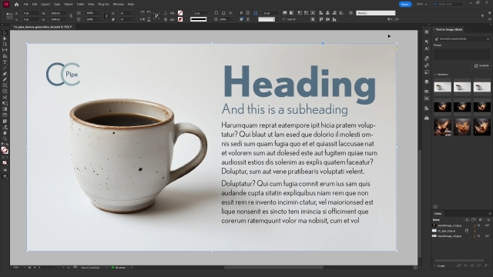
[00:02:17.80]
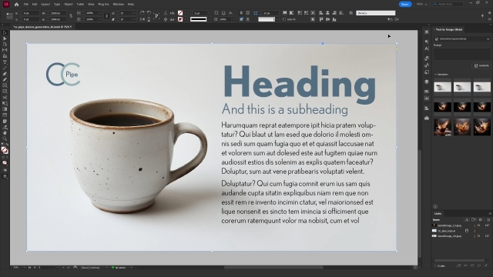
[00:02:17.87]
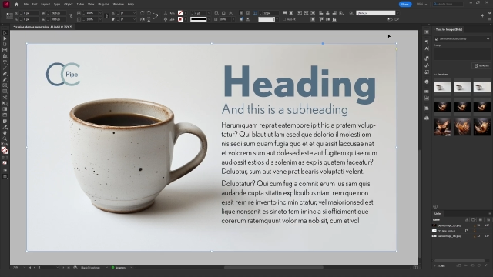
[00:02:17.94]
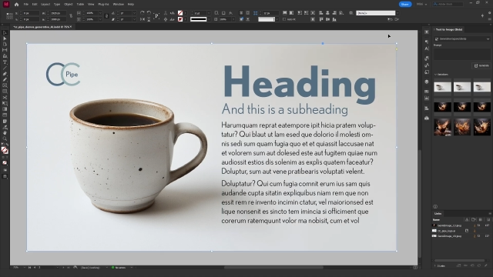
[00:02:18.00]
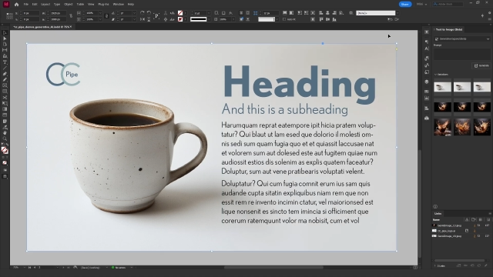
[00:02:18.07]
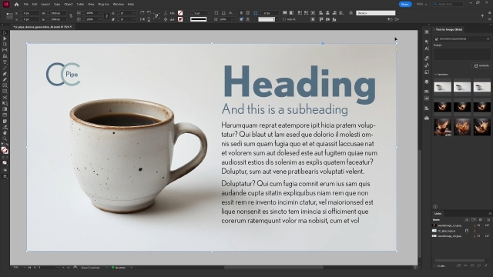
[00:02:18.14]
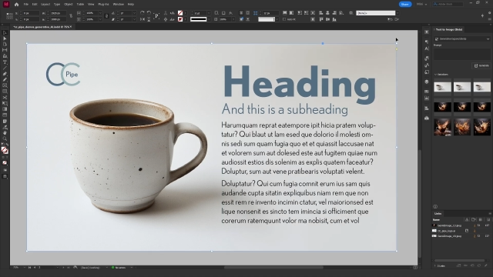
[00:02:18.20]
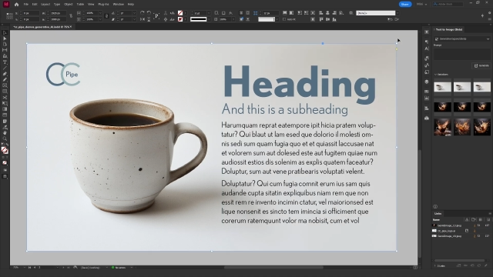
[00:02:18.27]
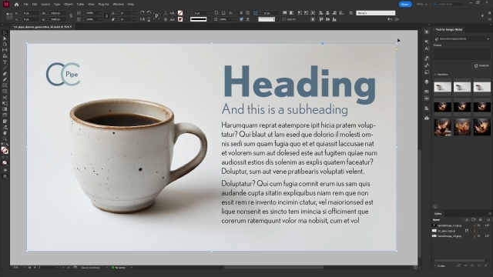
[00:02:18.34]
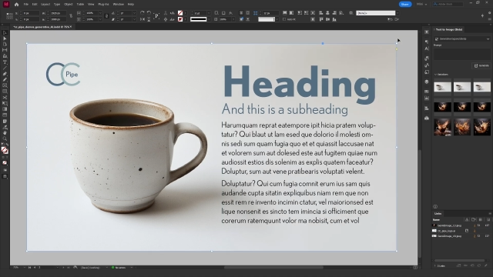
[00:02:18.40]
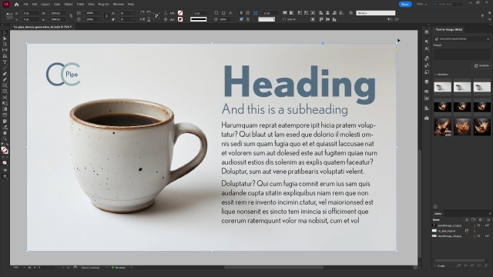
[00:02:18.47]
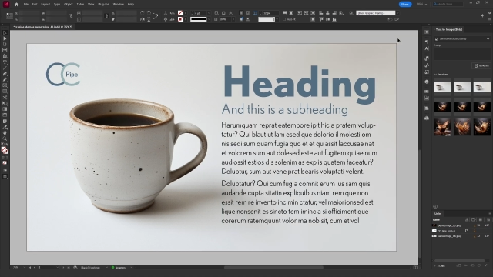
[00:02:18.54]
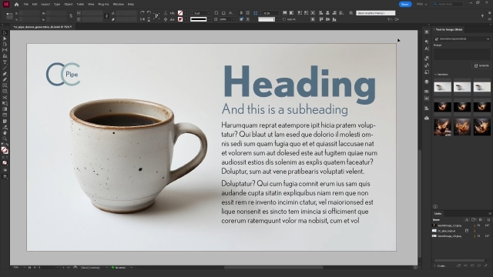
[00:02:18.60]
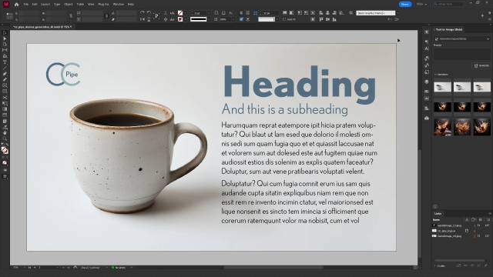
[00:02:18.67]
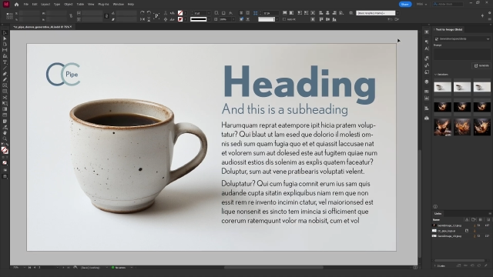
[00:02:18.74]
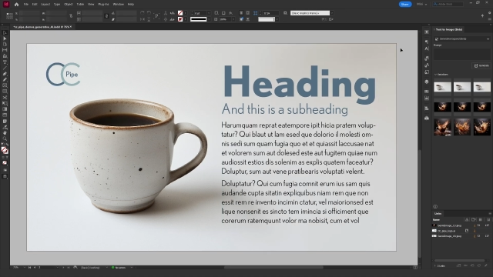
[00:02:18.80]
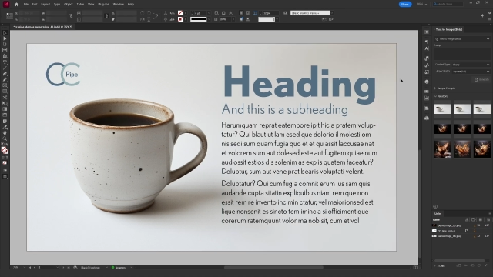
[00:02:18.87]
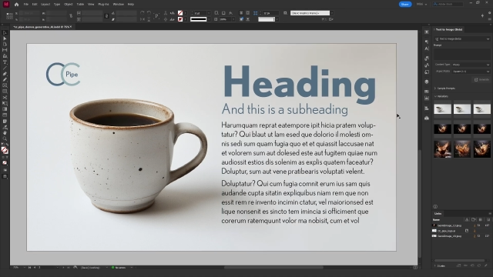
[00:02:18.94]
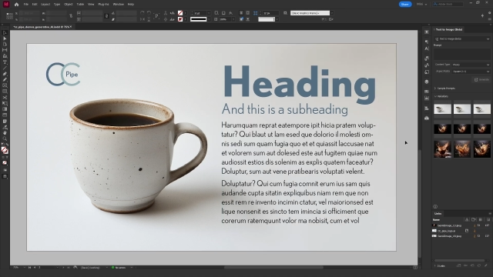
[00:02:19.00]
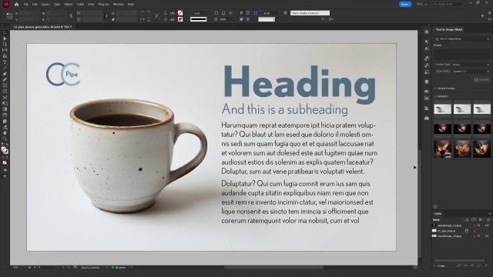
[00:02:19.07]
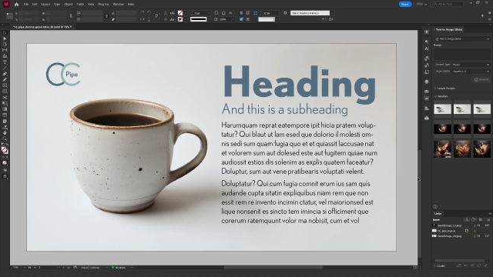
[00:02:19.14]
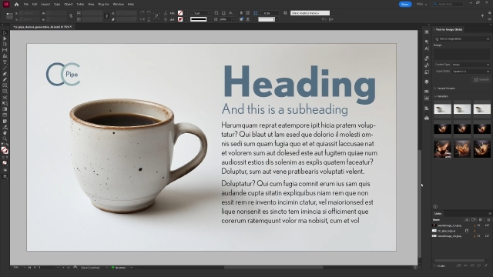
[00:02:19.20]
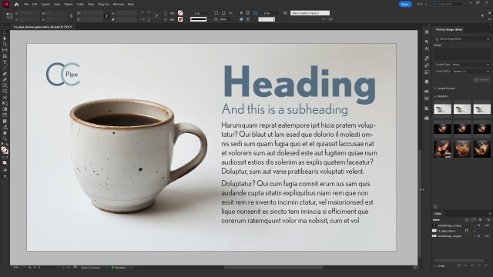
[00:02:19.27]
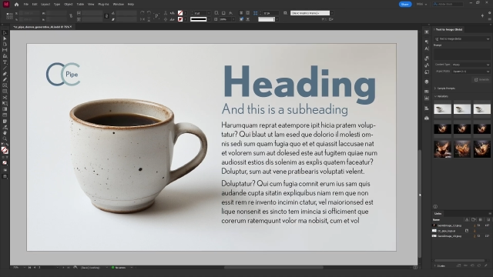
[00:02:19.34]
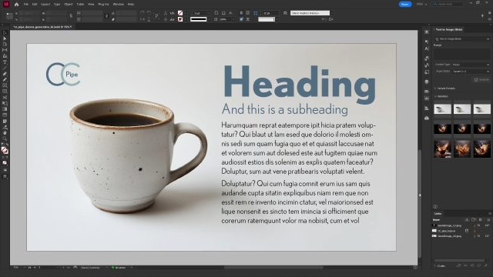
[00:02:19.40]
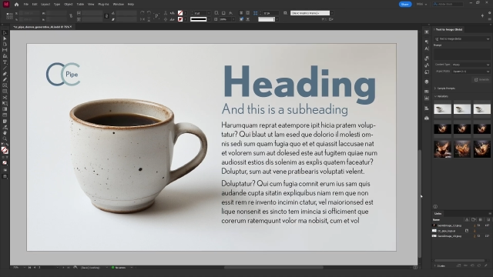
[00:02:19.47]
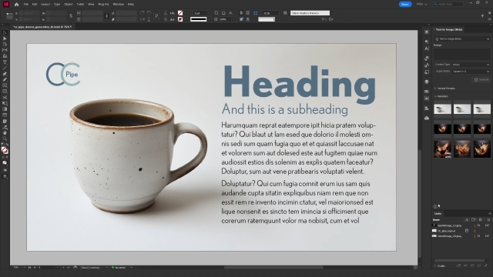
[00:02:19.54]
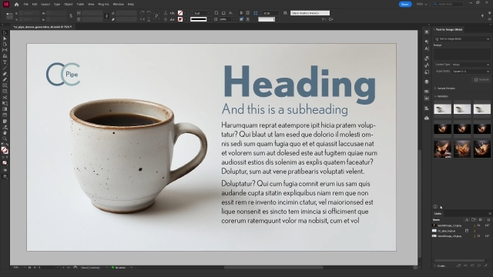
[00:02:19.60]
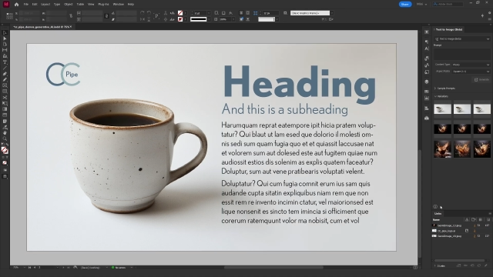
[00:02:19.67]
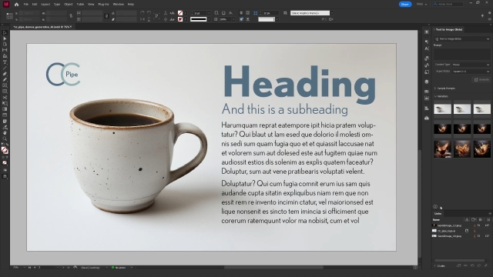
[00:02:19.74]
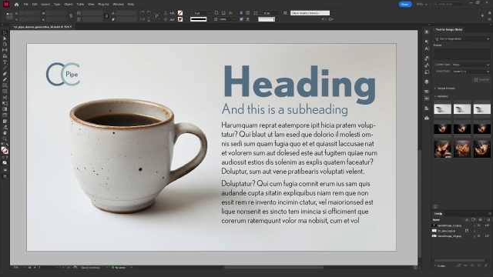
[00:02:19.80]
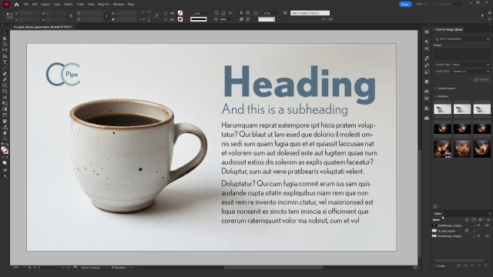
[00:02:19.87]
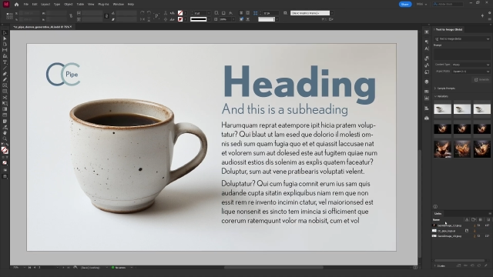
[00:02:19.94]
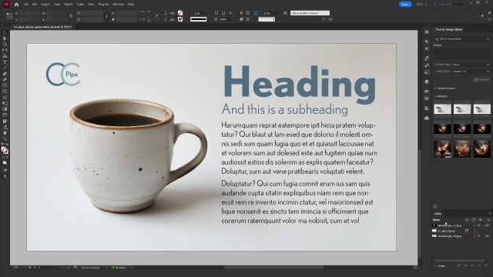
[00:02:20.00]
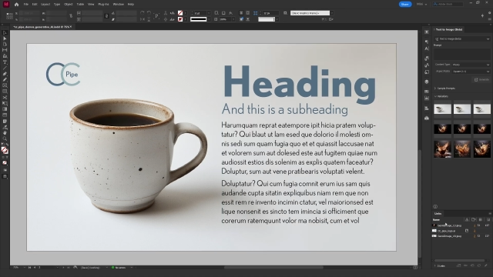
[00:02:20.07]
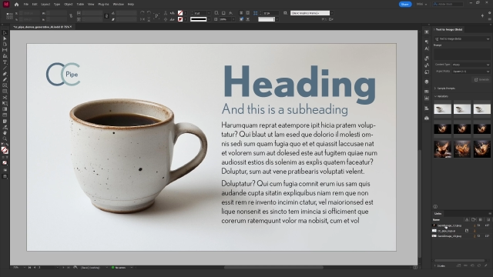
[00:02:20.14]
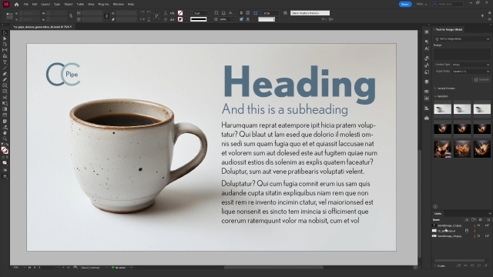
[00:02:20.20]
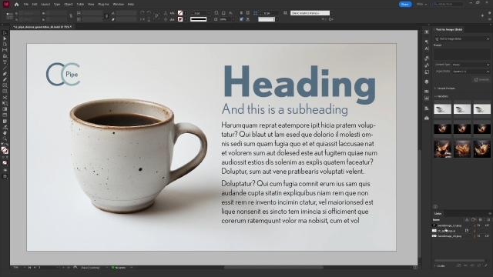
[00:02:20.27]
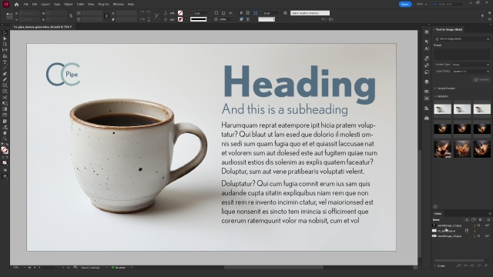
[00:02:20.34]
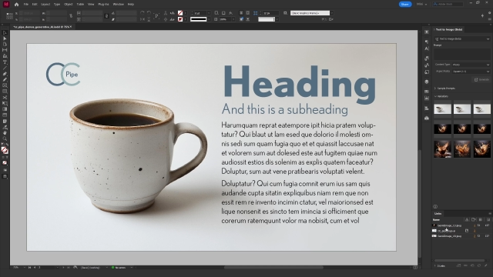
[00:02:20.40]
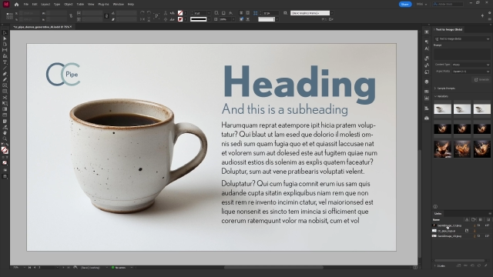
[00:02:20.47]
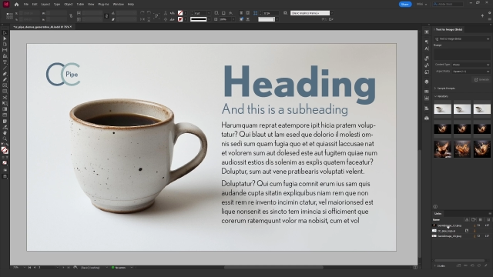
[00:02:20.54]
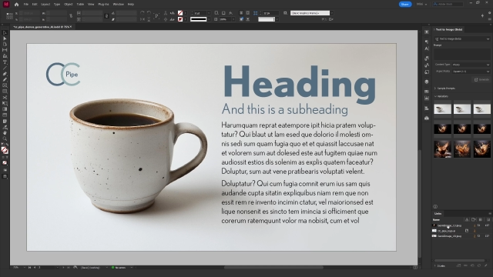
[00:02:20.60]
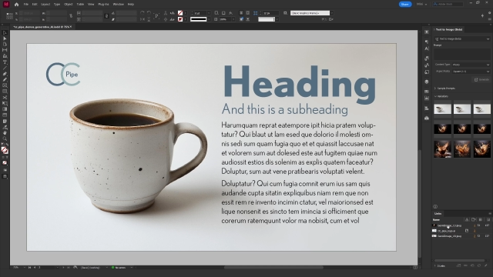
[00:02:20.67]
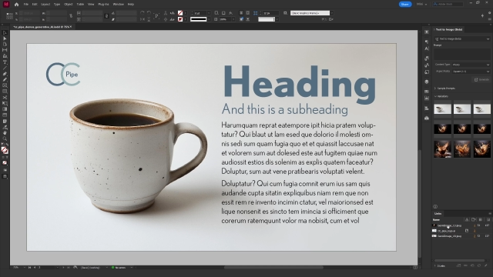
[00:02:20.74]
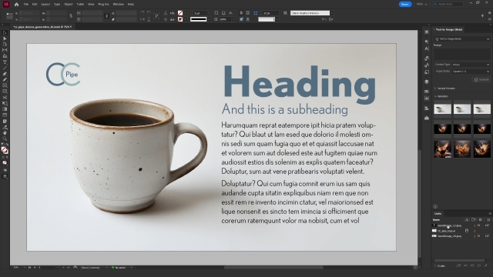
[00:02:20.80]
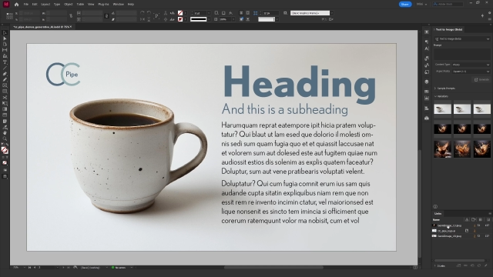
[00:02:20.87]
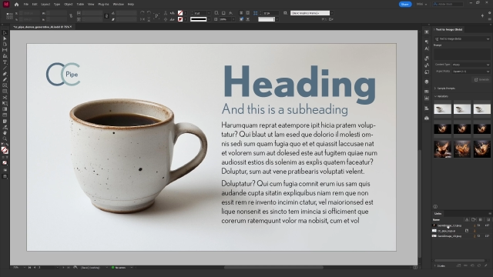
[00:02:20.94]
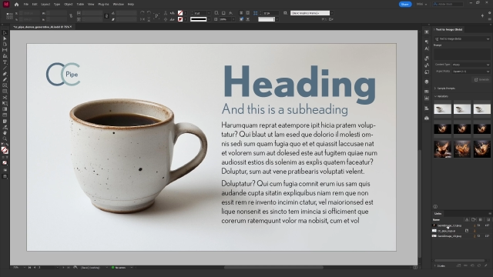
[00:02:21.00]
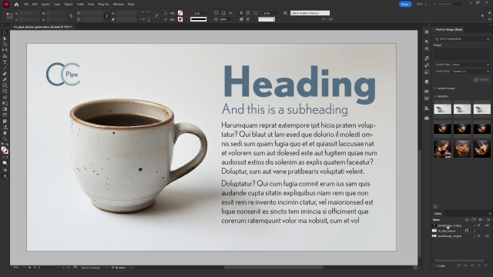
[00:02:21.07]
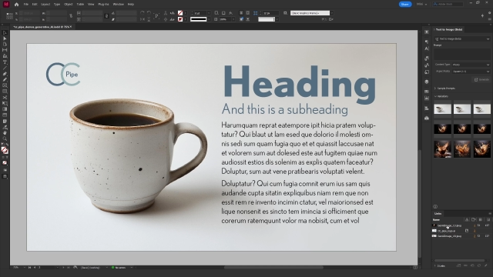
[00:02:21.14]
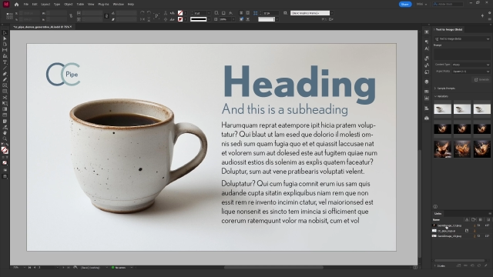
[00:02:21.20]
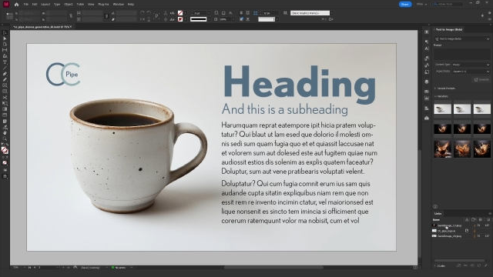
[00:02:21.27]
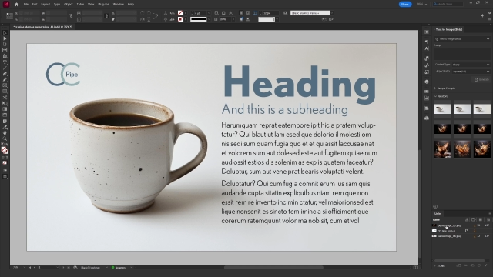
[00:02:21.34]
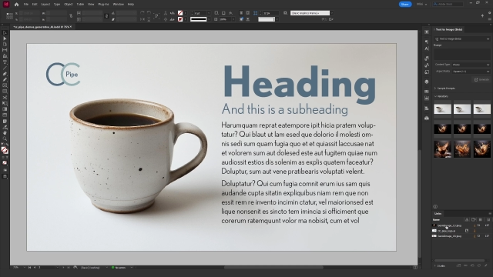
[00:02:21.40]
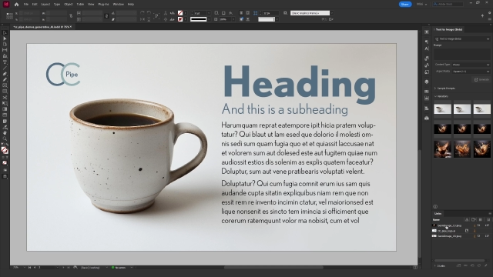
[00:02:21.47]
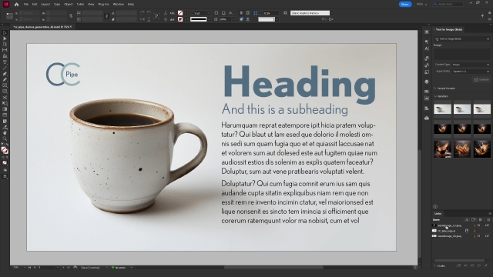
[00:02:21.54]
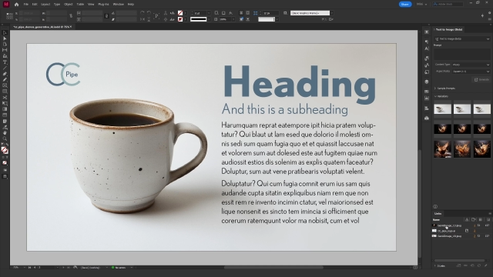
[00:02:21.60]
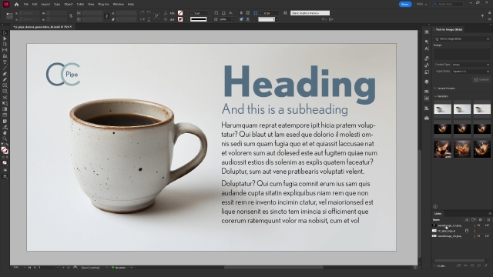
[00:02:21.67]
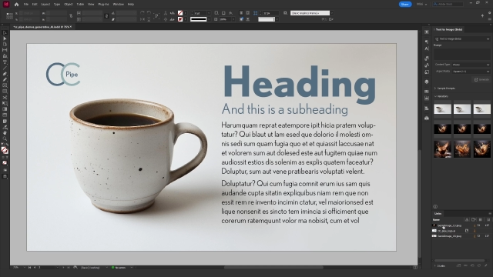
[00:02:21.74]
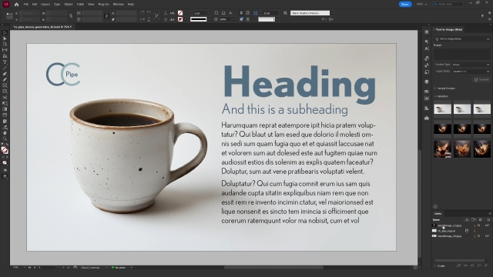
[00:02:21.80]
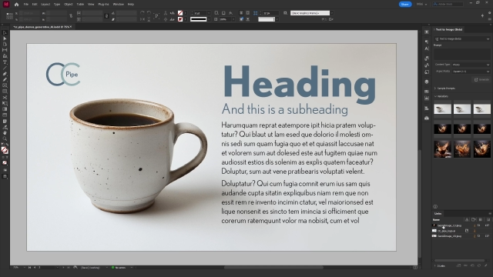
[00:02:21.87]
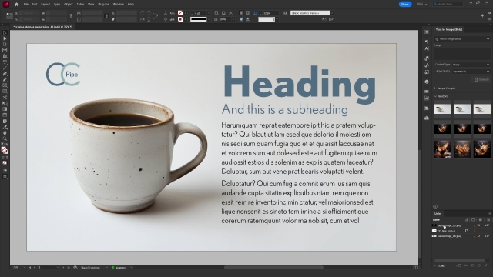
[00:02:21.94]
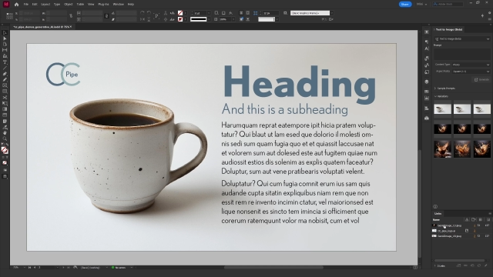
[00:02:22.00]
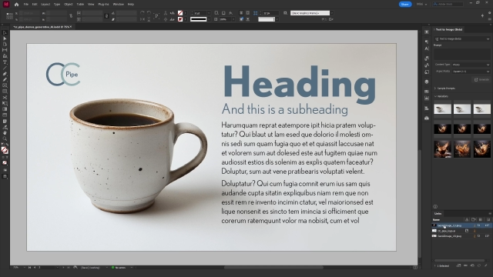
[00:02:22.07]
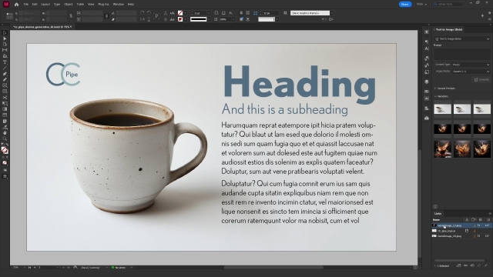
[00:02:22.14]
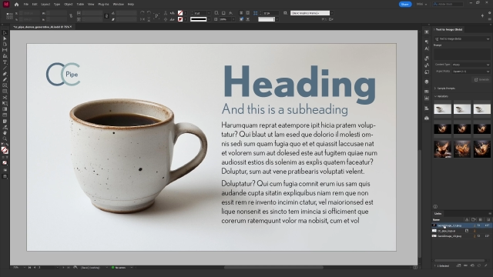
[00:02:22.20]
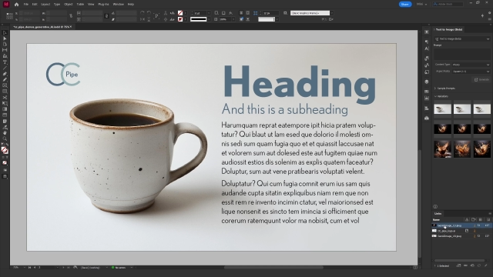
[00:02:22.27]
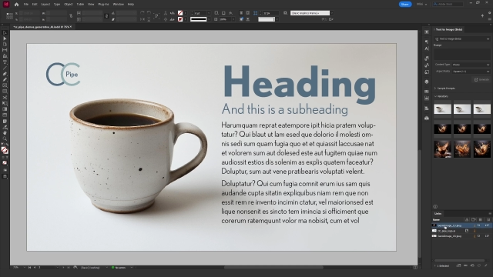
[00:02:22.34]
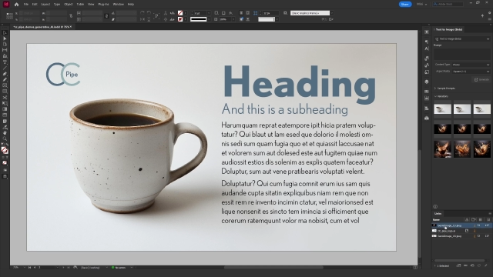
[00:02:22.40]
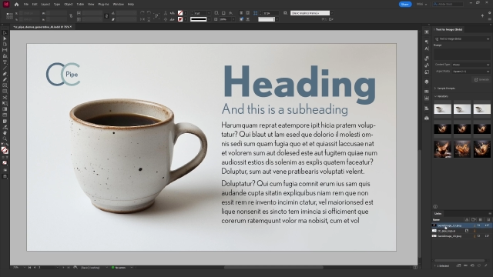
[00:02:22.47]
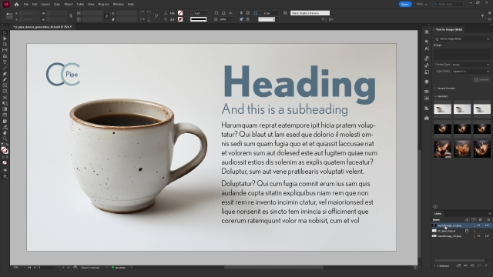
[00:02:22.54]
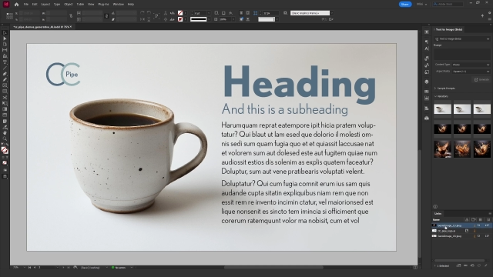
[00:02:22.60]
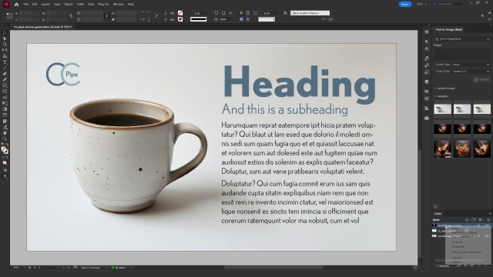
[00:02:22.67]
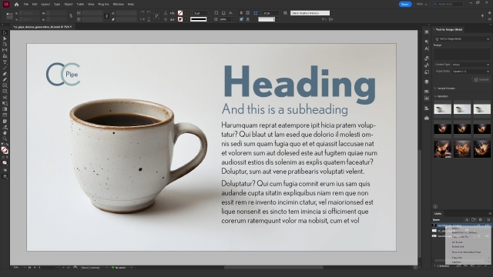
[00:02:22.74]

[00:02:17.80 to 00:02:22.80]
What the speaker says: (no speaker visible)